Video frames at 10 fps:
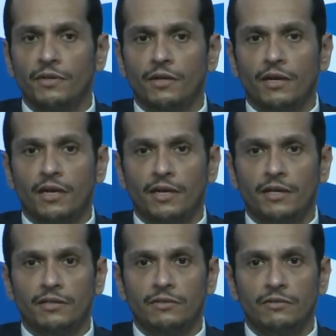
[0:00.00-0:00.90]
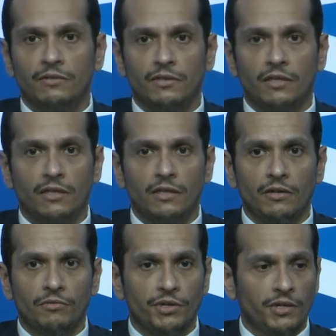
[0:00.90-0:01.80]
And uh,
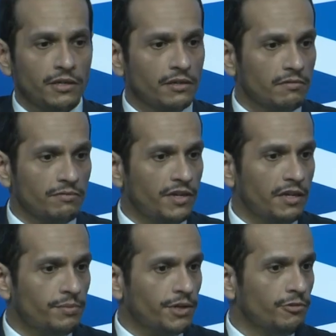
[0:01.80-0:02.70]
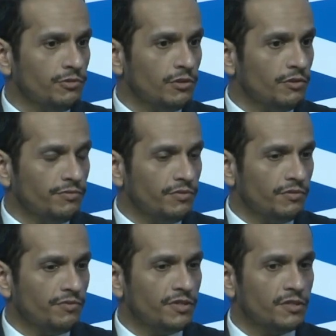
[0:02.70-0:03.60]
we are very proud of, of
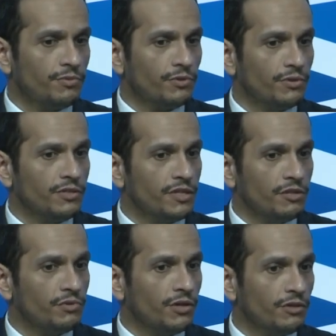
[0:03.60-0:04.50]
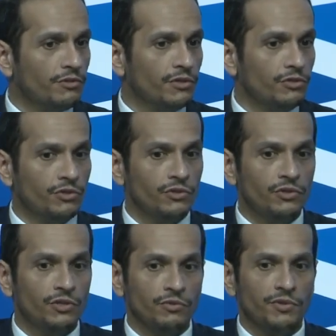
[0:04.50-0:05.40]
this progress and we are going to
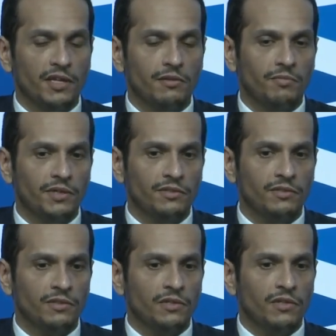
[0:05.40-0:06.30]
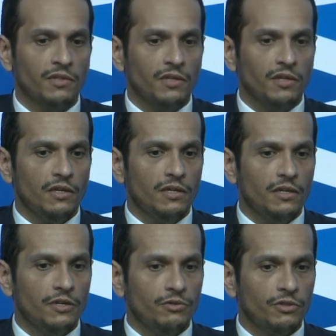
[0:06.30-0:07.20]
continue that. But uh,
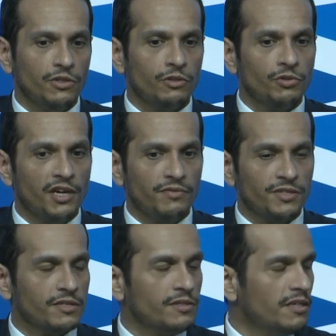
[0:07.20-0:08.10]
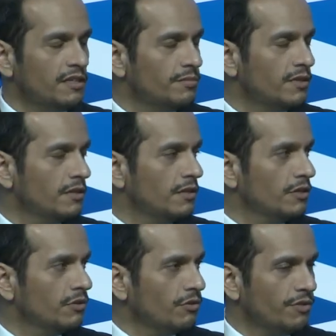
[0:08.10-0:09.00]
in order to have a sustainable
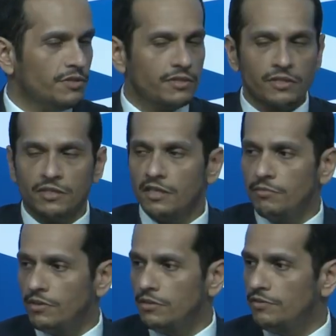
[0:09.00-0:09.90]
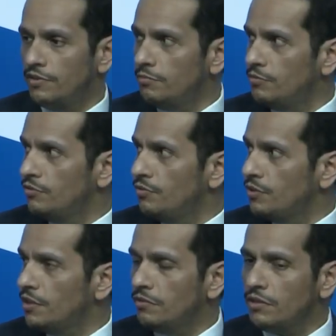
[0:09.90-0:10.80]
growth and sustainable development for
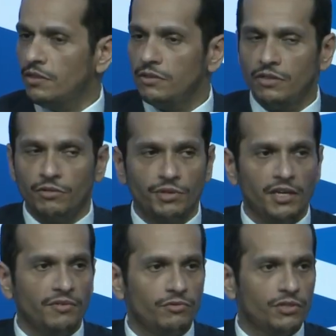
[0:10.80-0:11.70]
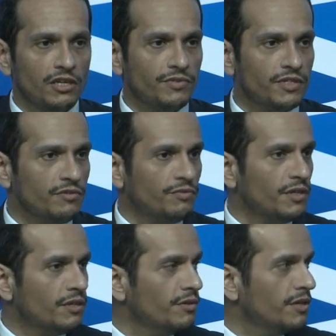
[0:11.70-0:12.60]
our country, we have to diversify
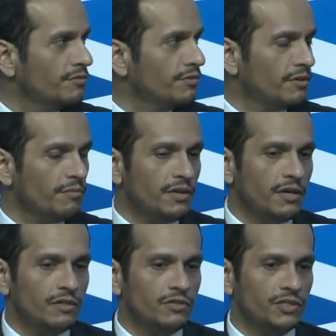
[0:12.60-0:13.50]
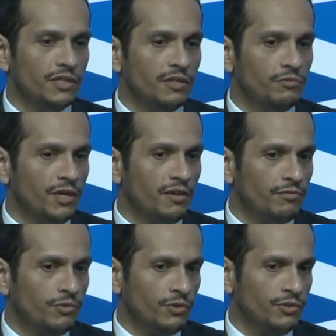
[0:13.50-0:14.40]
away from the LNG and we have
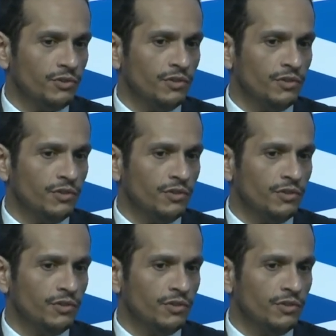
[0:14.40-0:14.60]
worked